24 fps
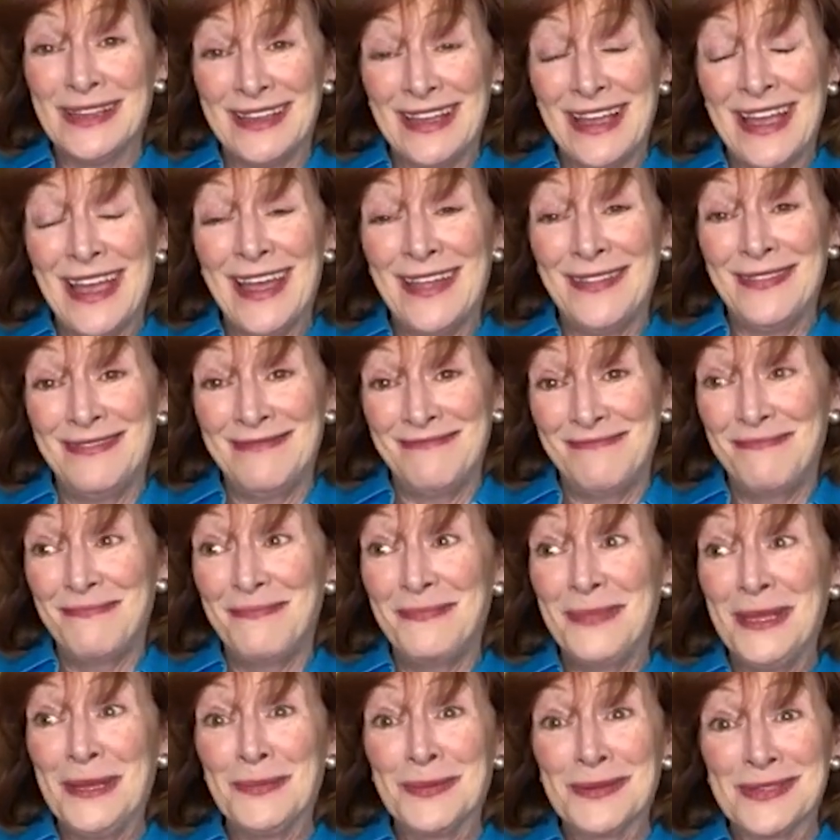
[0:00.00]
had
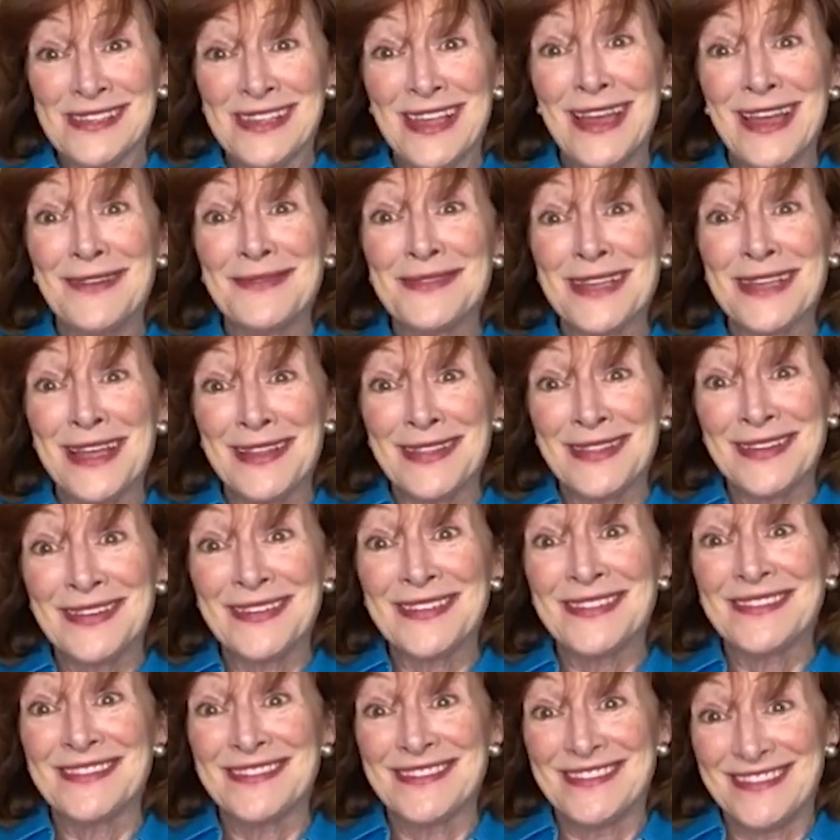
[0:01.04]
people's lives on
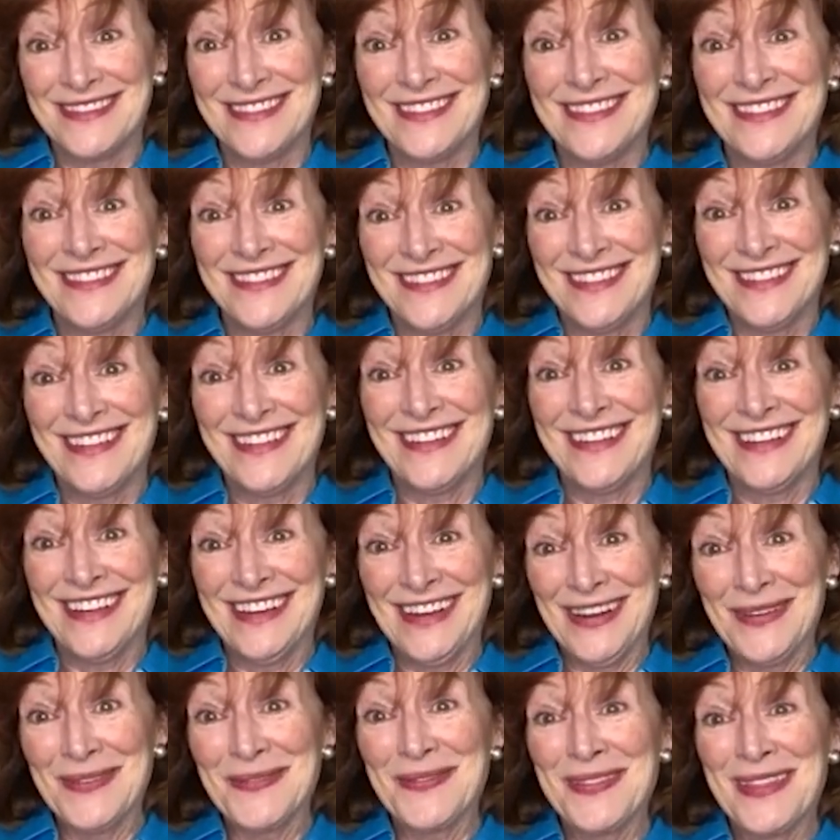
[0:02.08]
their,
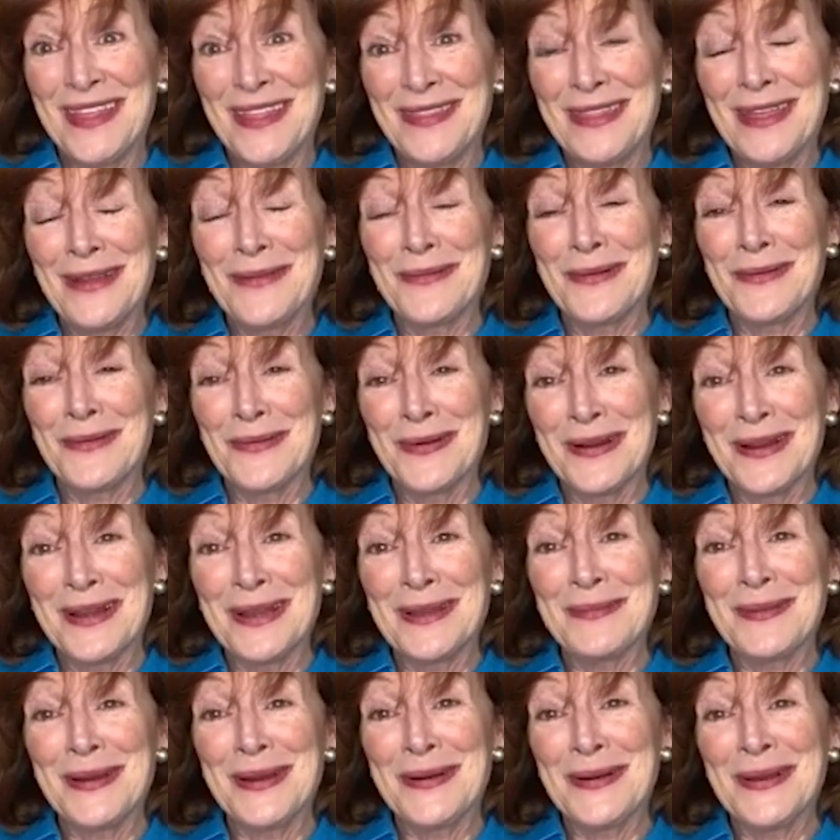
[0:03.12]
that they were worried
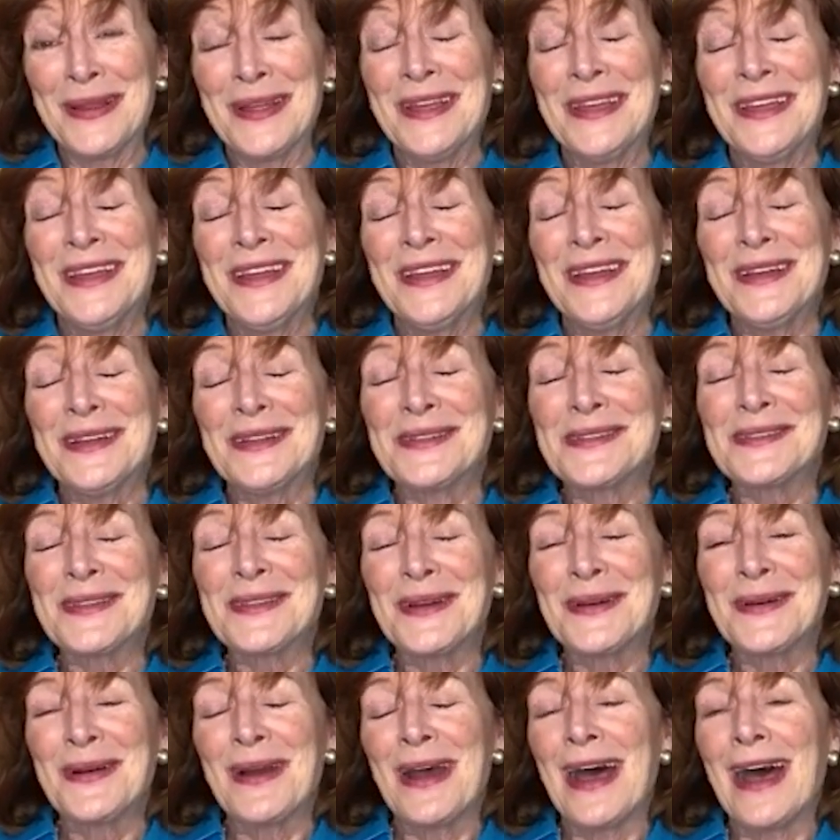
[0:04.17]
about.
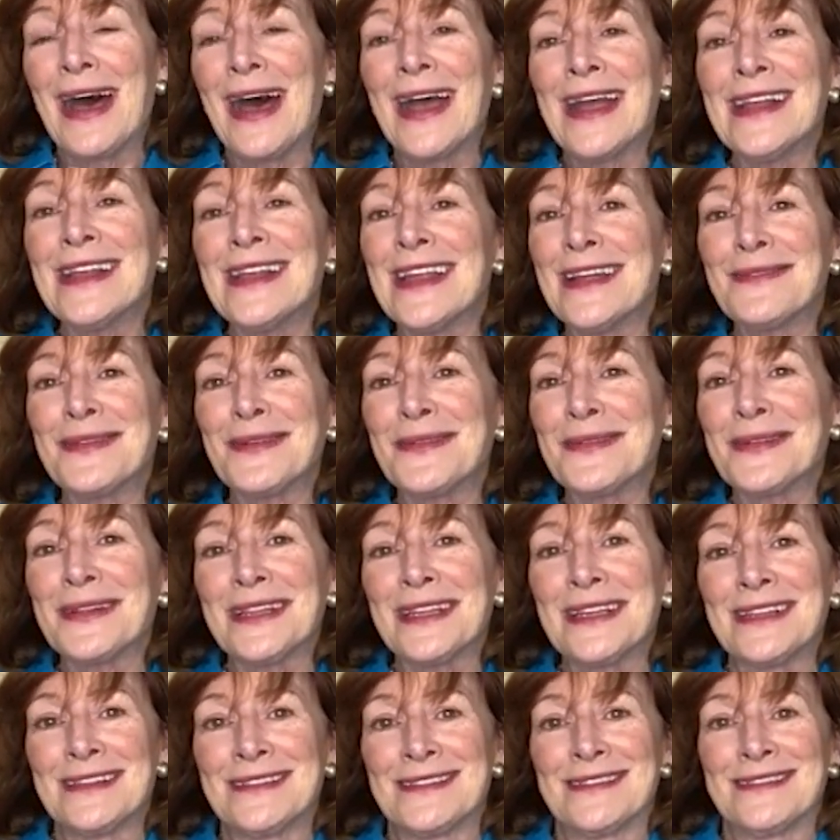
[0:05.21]
So I never
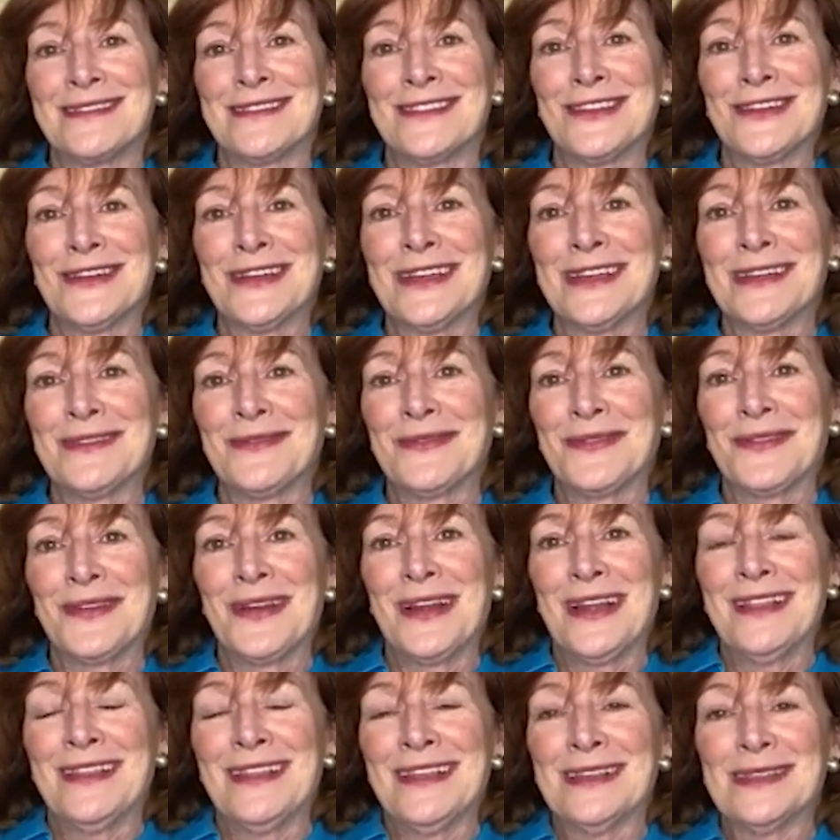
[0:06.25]
really took it for
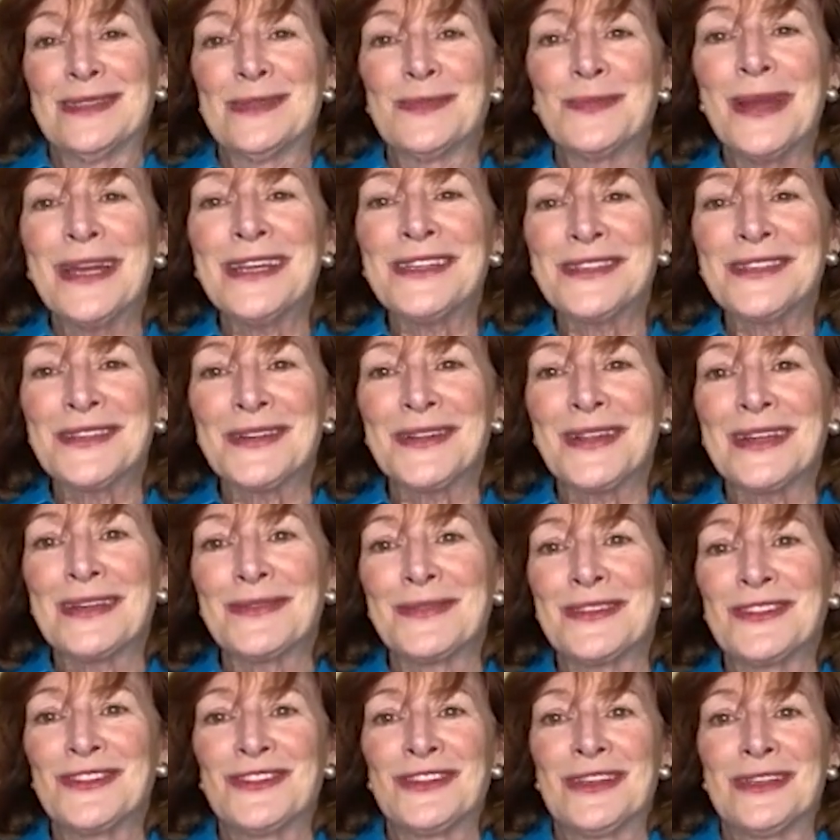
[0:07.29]
anything special. It
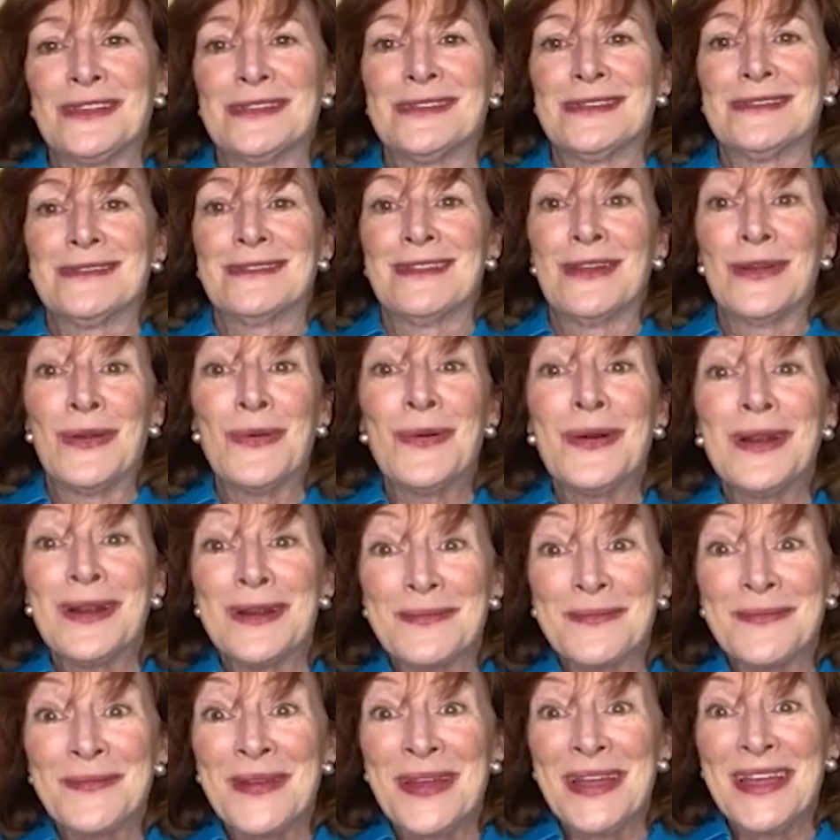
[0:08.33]
was just the
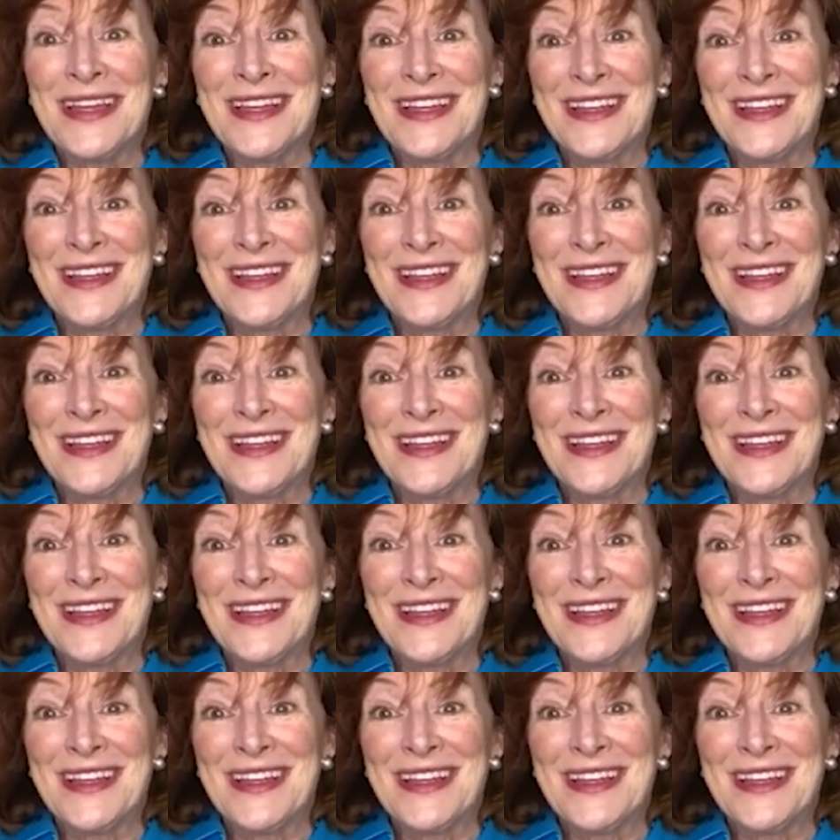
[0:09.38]
norm,